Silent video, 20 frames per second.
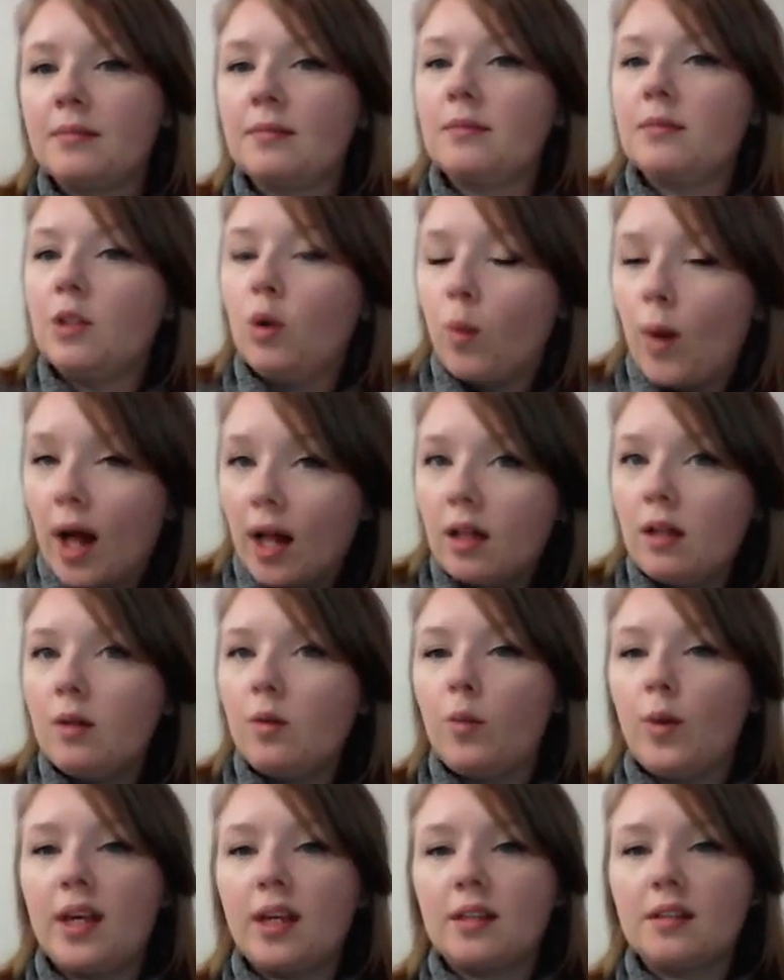Well,
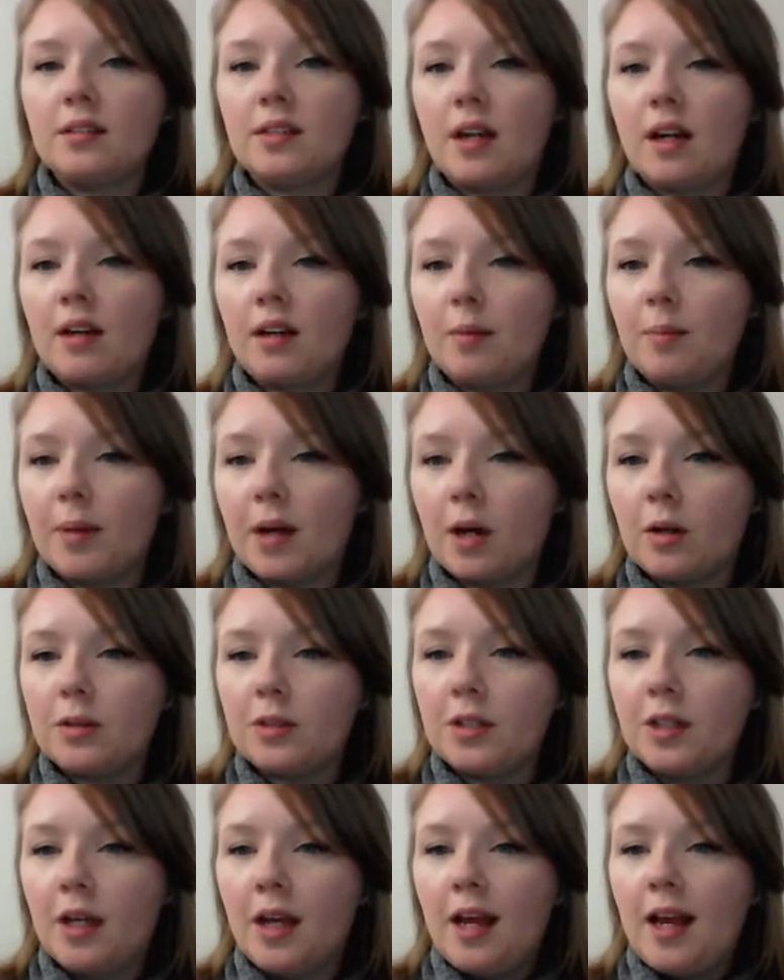we can talk about
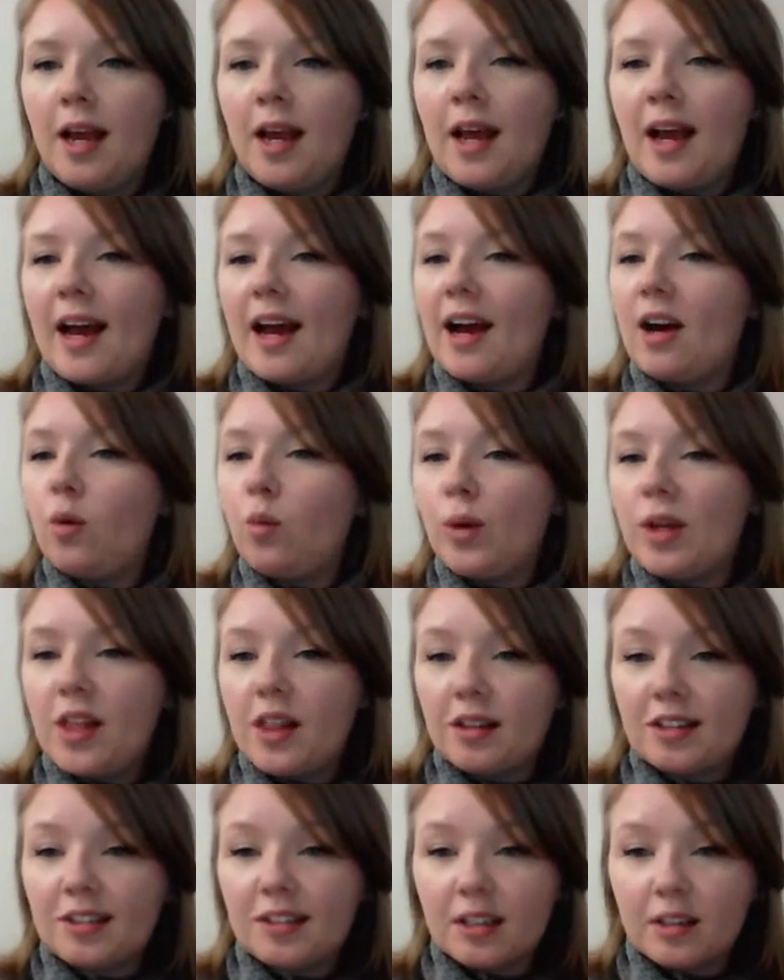how we
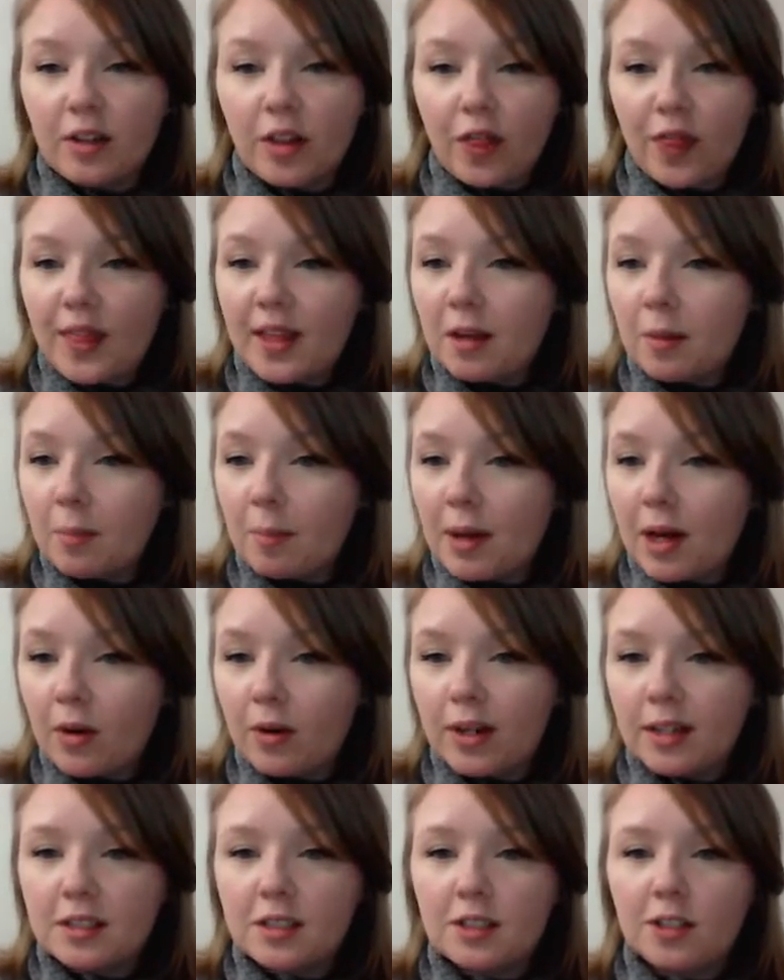still think about
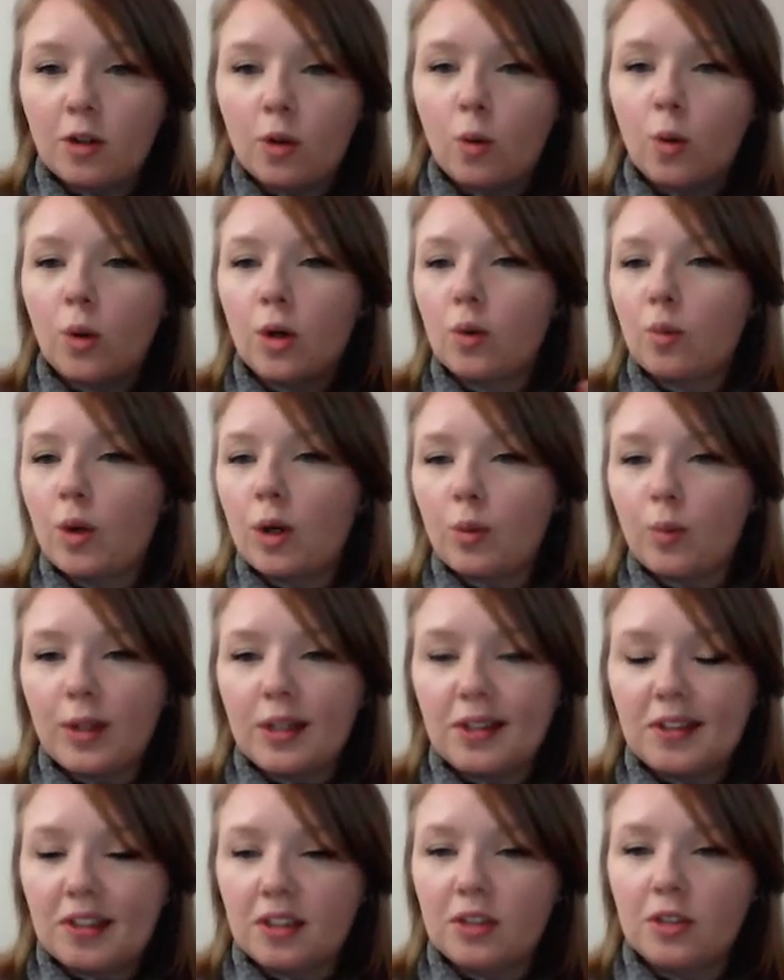it or what we
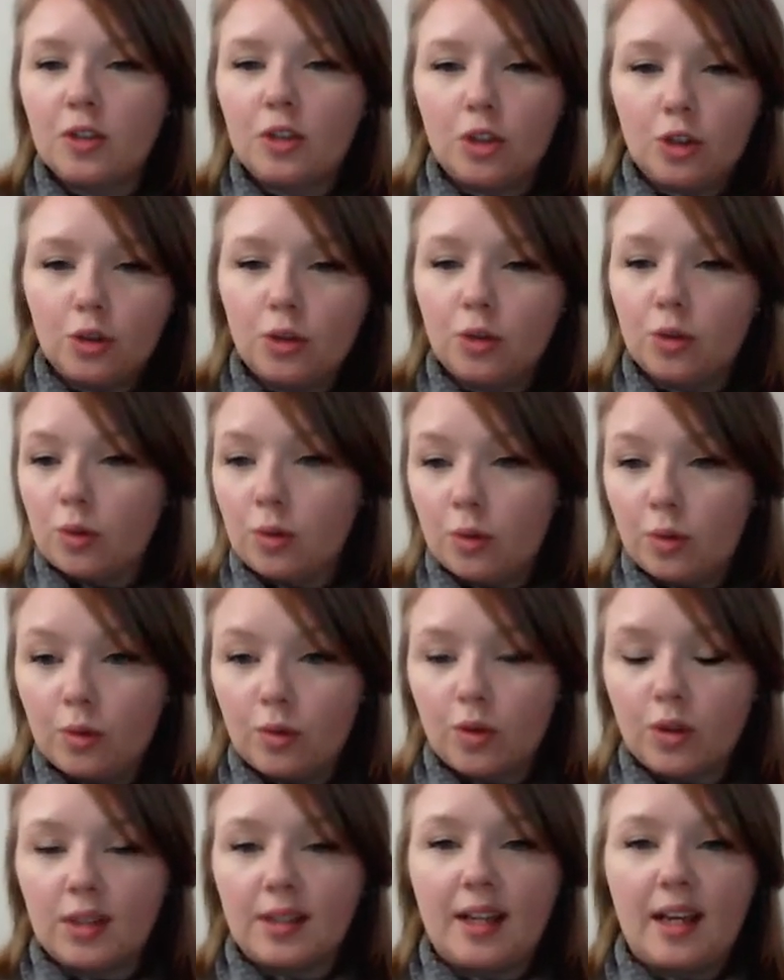still do
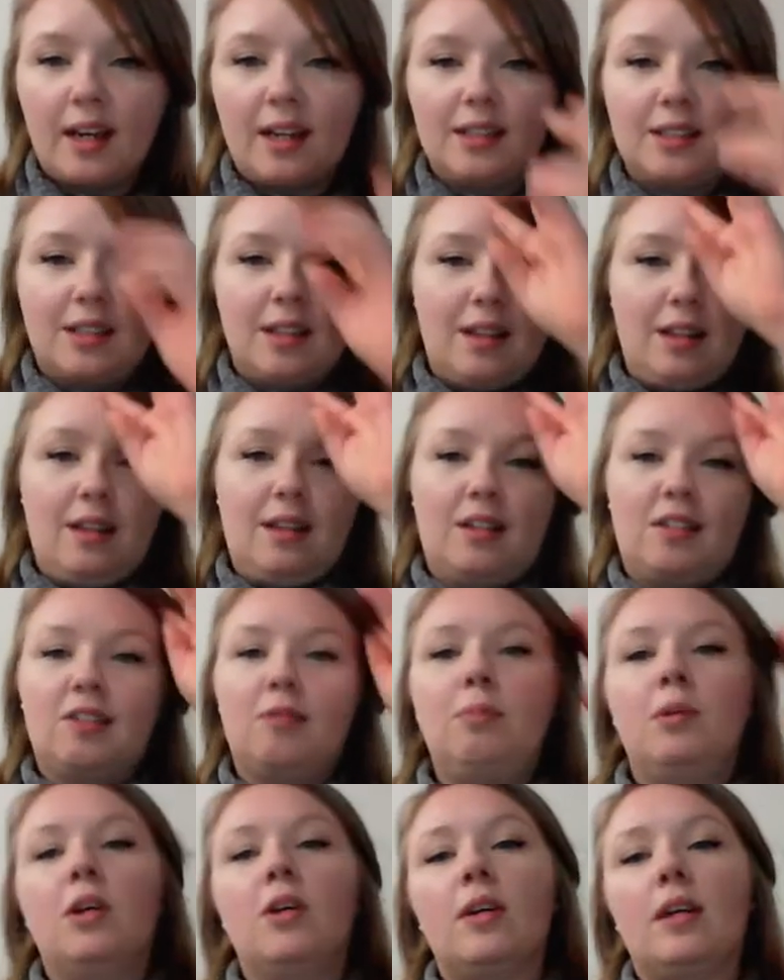related to the
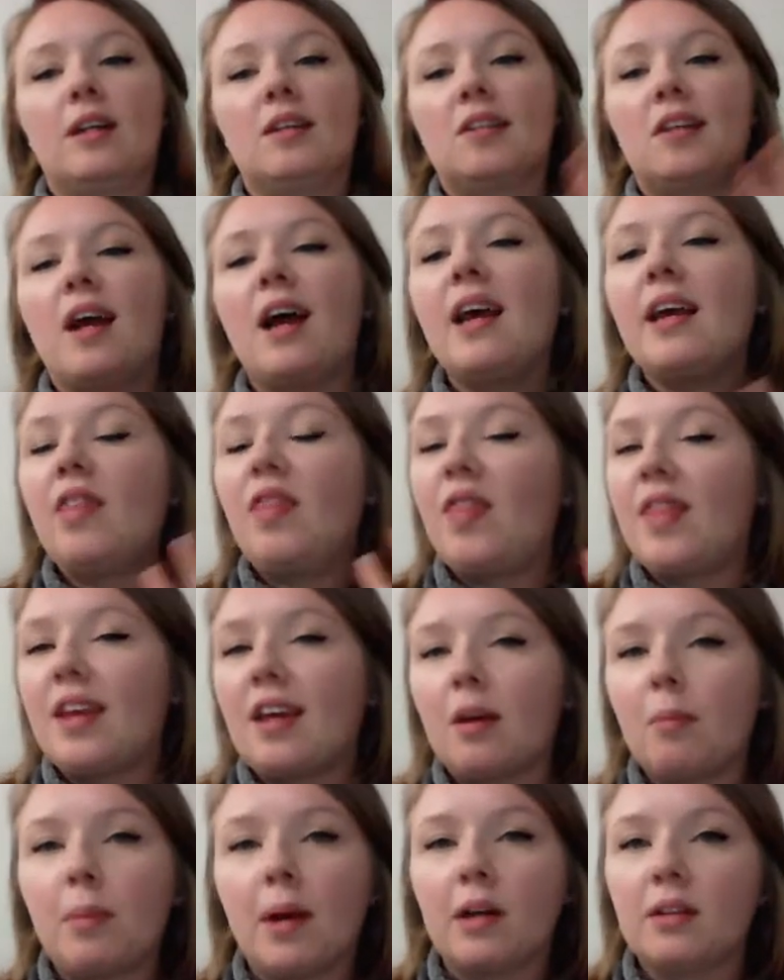experience. I think
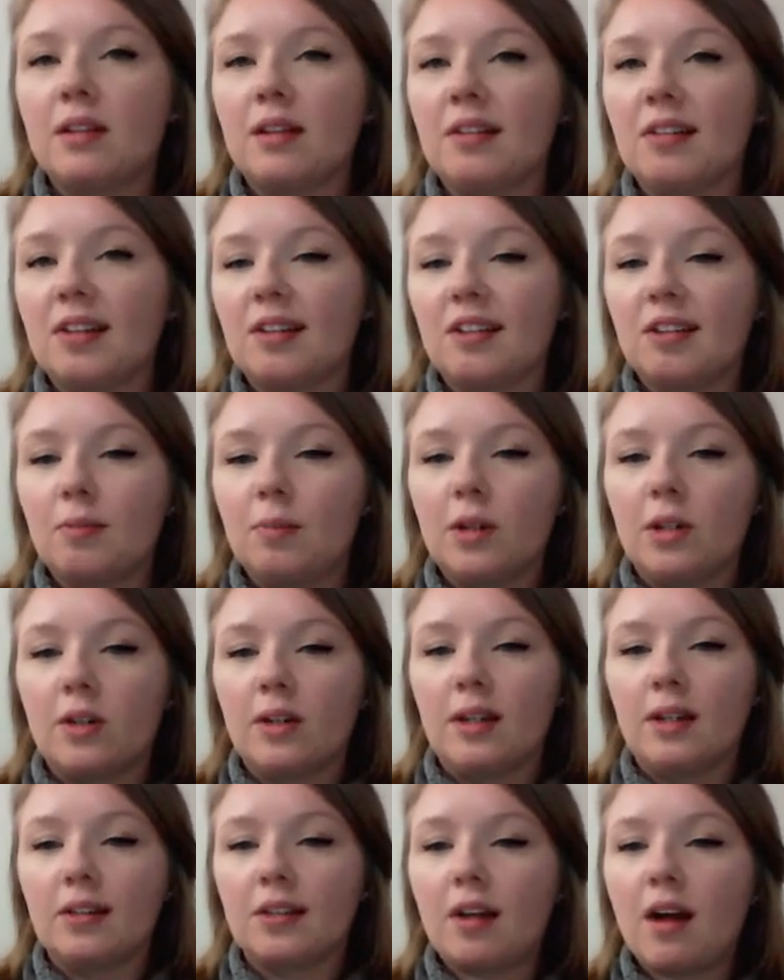about this
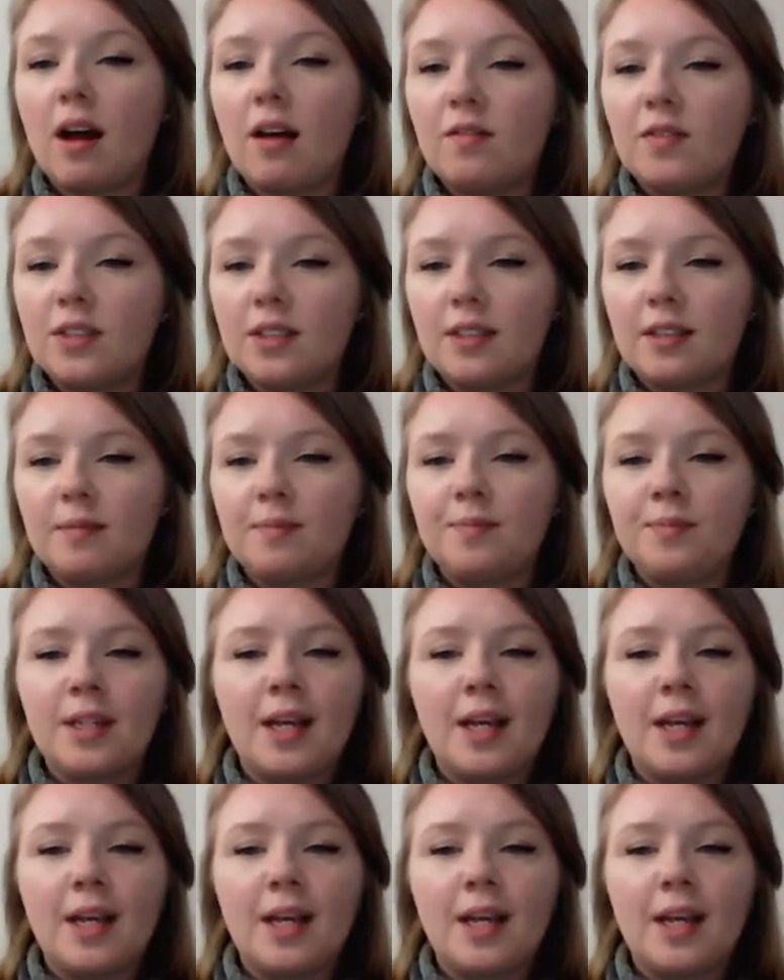experience often.